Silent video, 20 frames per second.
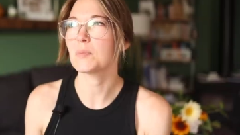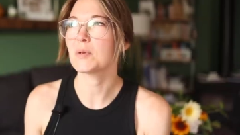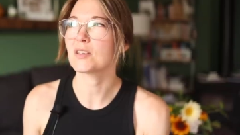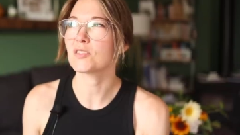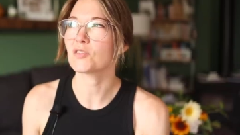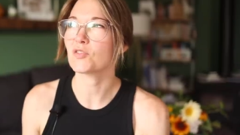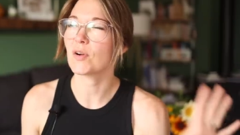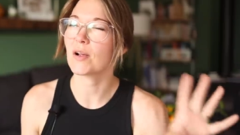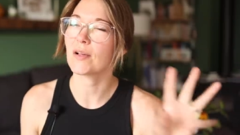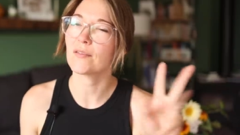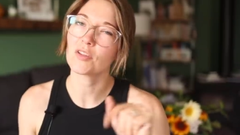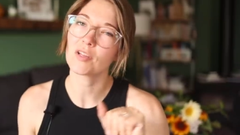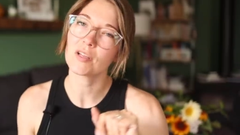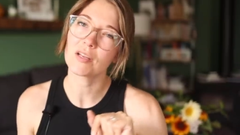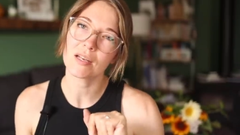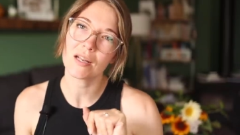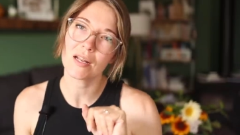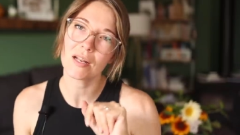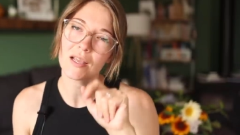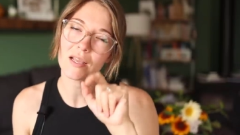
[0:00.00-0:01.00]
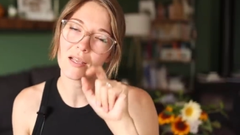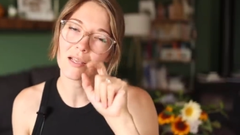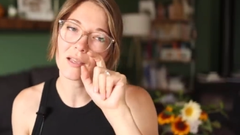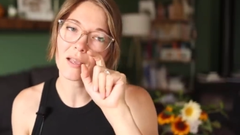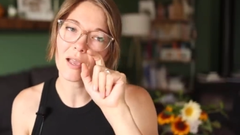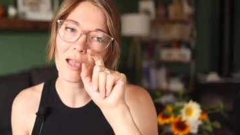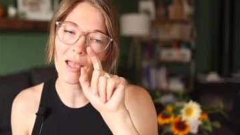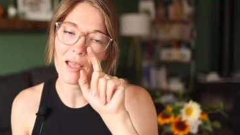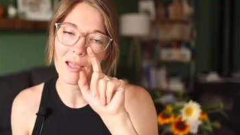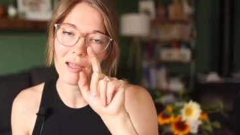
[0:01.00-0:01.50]
me as traveling
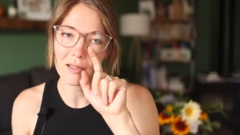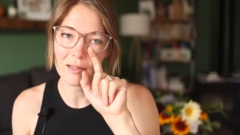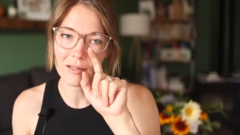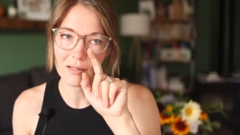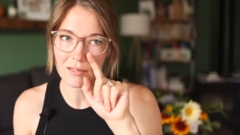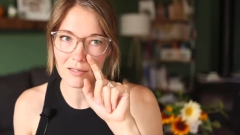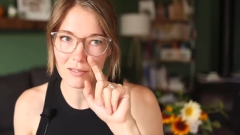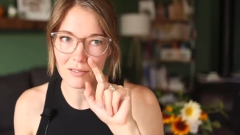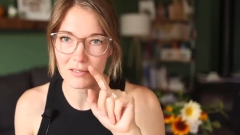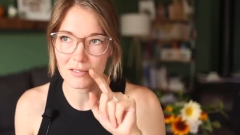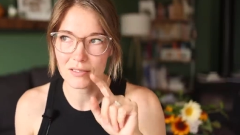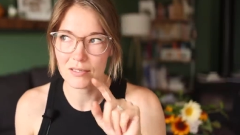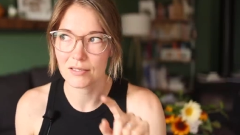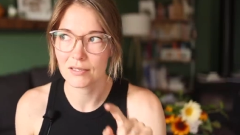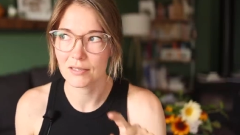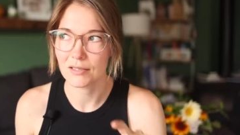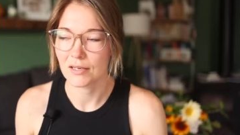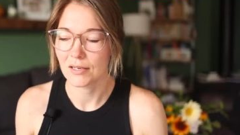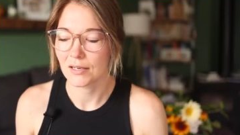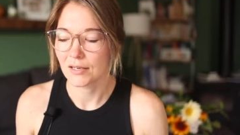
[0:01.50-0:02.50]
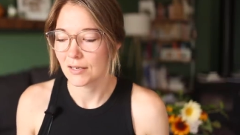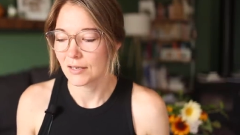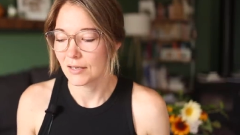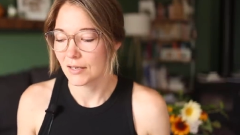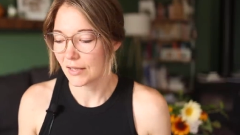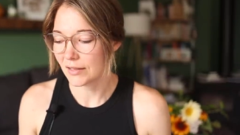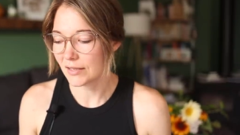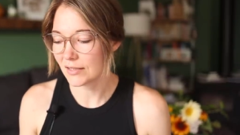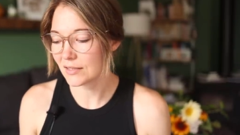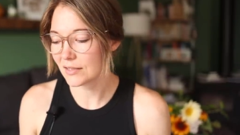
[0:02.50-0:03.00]
knitting and
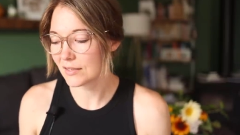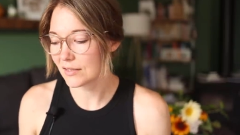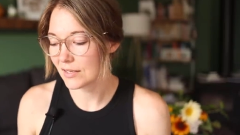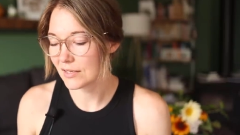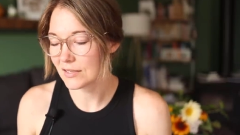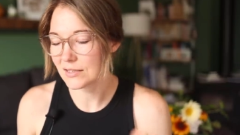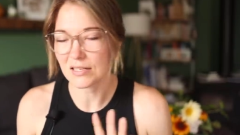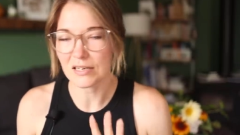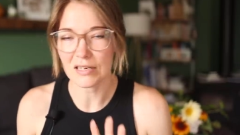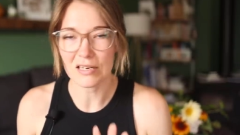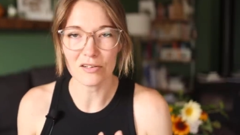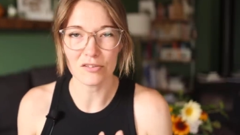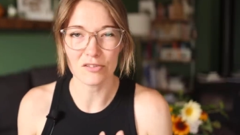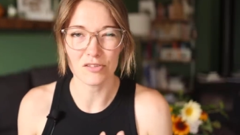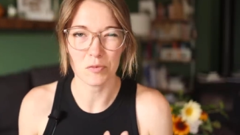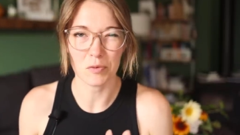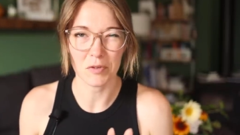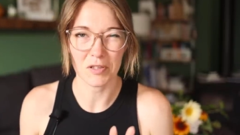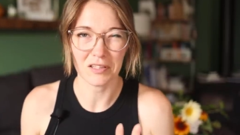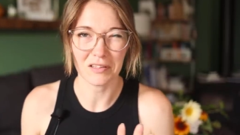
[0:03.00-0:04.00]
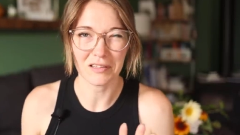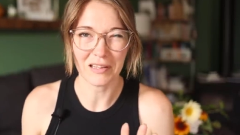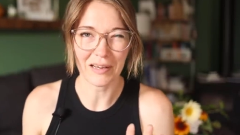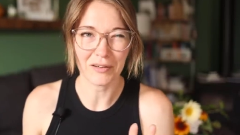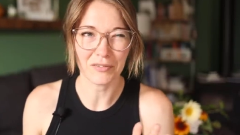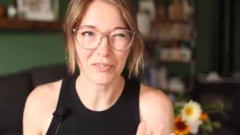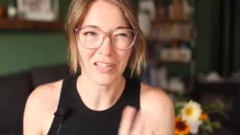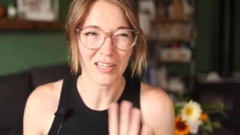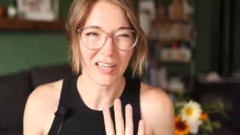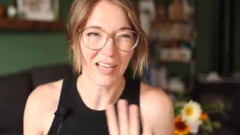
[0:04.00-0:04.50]
I think because the needles are really
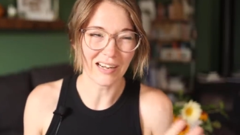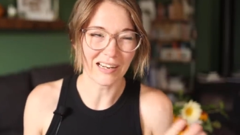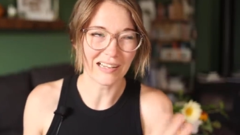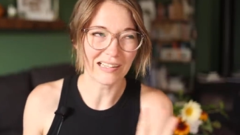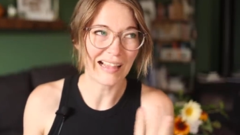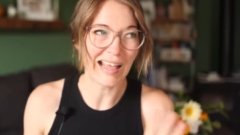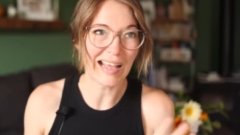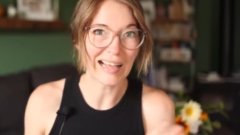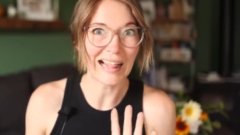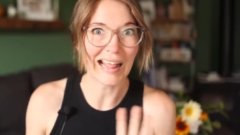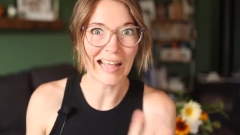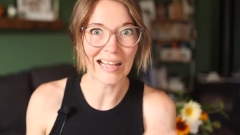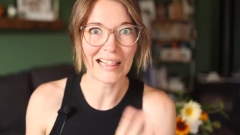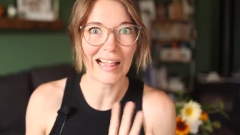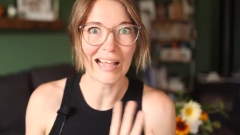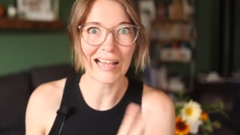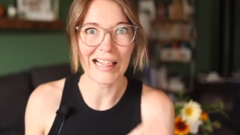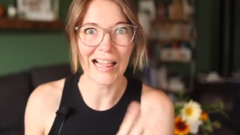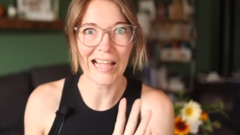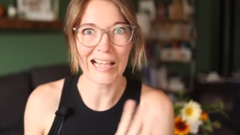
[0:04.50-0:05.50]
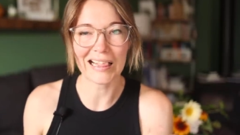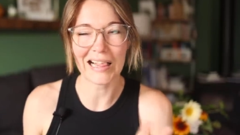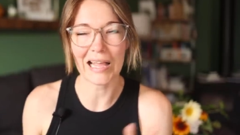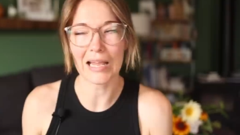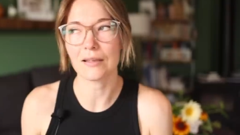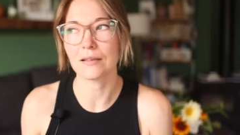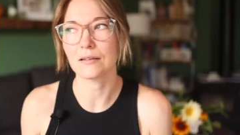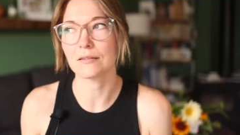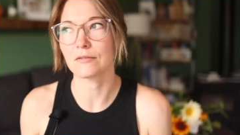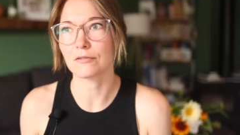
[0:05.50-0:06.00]
loud, they kind of clack, clack, clack, clack,
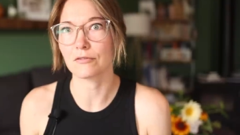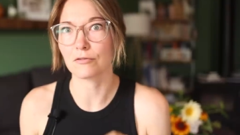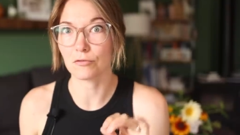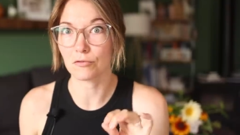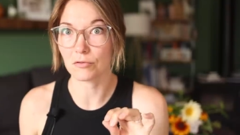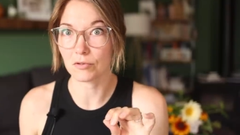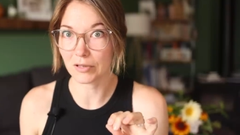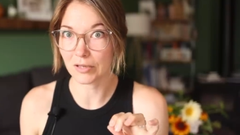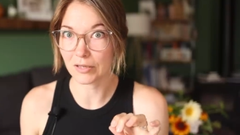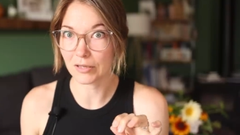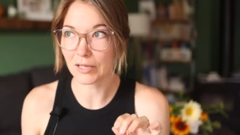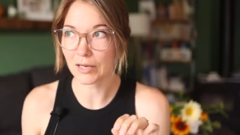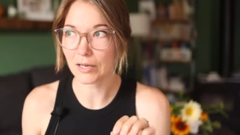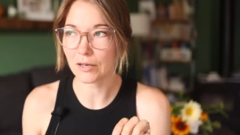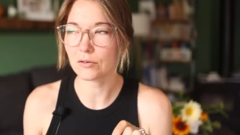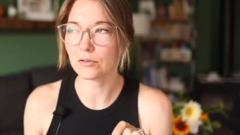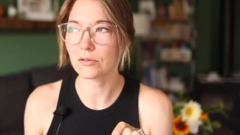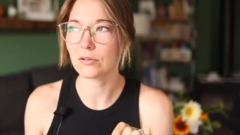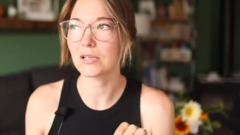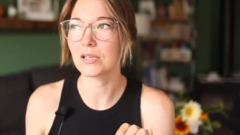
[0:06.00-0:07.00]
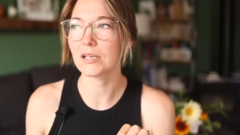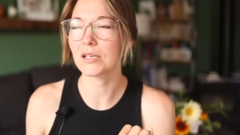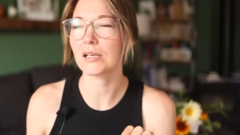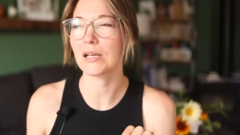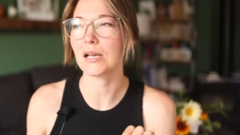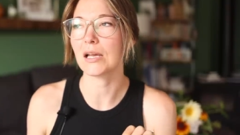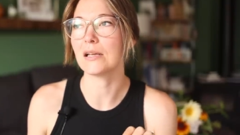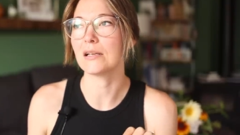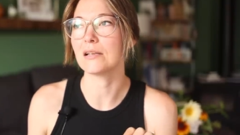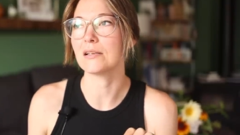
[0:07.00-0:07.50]
clack really
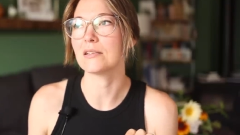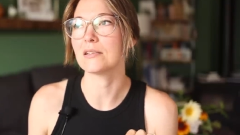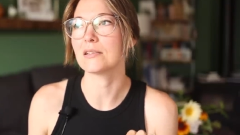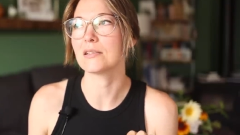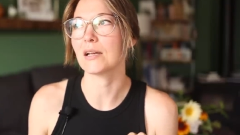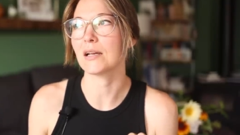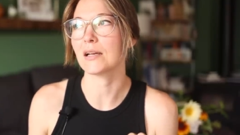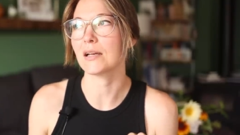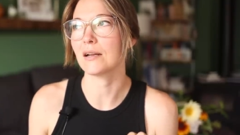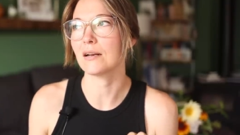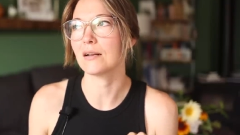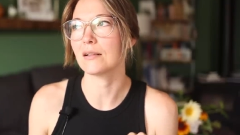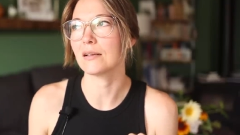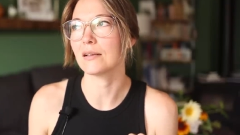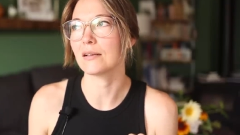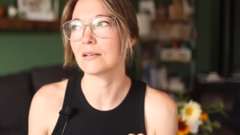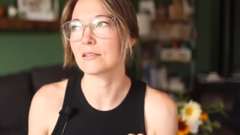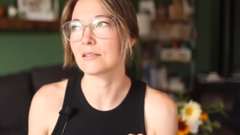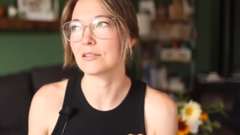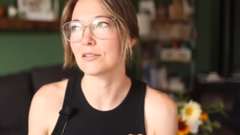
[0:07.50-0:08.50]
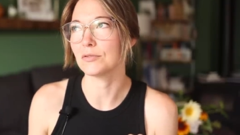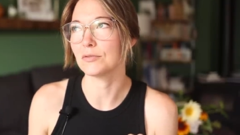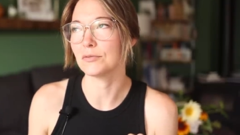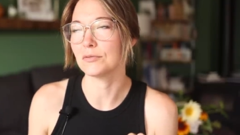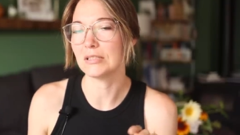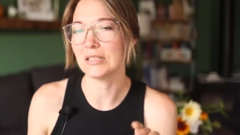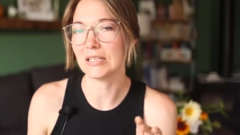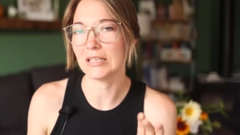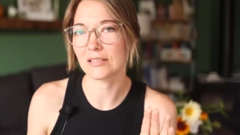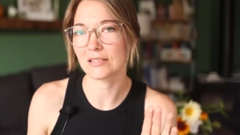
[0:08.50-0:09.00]
loudly and I kind of like to
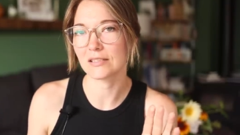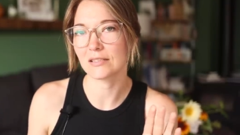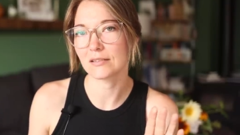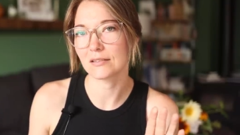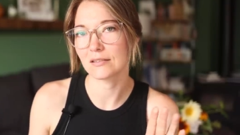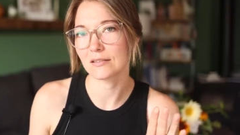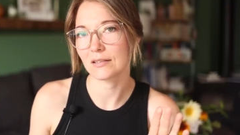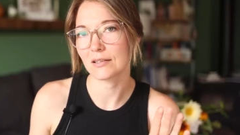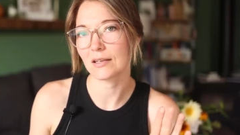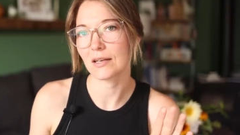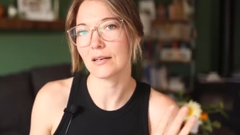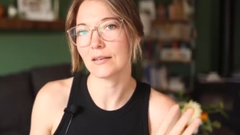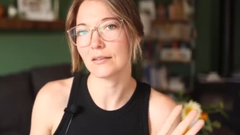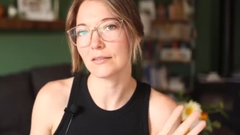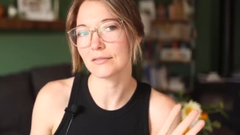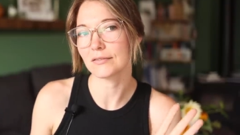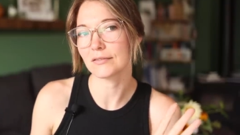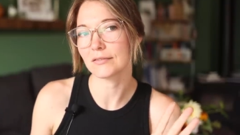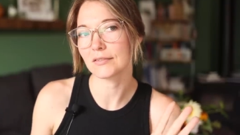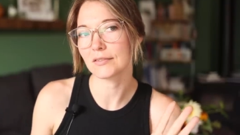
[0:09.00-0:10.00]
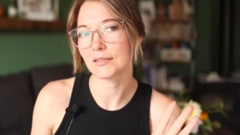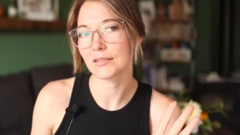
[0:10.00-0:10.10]
knit kind of